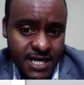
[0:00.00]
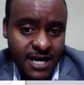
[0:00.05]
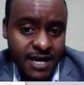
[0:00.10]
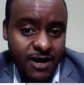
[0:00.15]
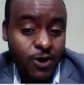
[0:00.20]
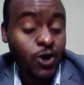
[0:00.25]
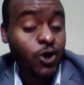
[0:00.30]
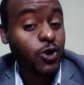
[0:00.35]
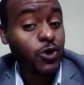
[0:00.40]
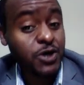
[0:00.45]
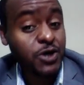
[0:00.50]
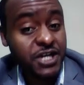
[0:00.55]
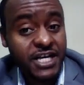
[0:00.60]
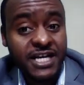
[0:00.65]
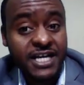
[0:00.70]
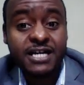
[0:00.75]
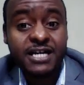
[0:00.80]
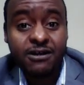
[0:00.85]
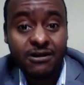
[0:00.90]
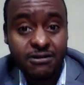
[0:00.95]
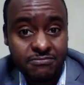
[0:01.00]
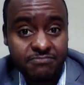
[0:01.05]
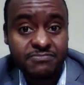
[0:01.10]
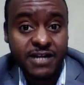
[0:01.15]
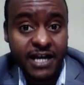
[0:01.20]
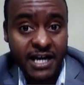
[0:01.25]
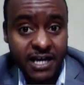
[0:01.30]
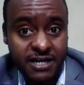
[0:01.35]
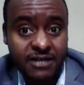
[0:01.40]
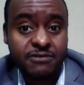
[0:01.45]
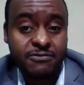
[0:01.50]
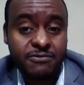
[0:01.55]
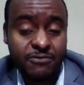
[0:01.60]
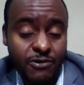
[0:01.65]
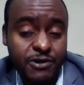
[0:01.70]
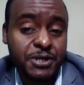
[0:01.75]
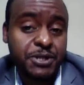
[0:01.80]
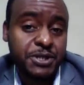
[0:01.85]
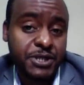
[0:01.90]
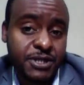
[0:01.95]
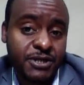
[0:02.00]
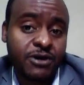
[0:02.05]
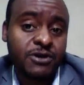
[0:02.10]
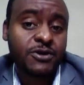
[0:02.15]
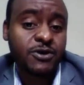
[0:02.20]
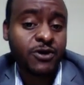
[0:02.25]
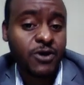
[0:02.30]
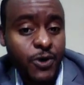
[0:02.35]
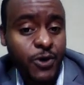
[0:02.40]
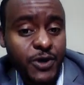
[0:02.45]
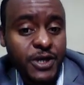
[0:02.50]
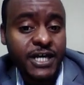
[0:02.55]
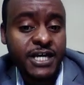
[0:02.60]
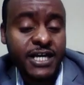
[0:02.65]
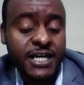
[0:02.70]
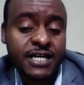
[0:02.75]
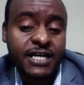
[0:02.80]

coding, like question on coding